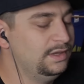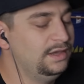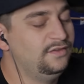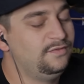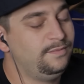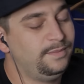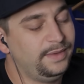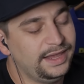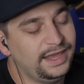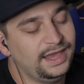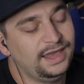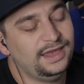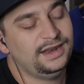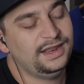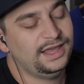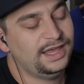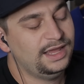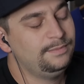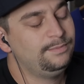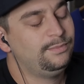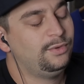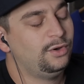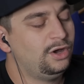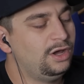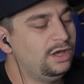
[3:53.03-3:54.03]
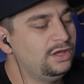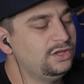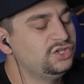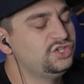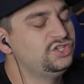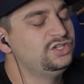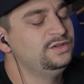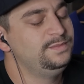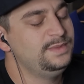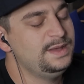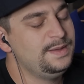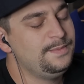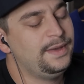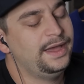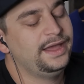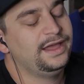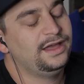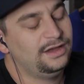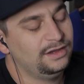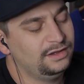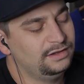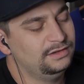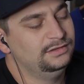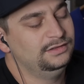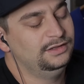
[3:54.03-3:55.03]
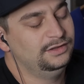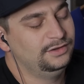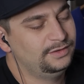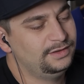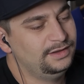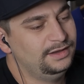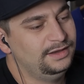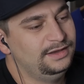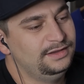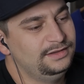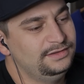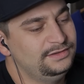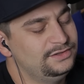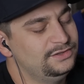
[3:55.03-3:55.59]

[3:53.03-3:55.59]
If my aunt had balls, she'd be my uncle, okay?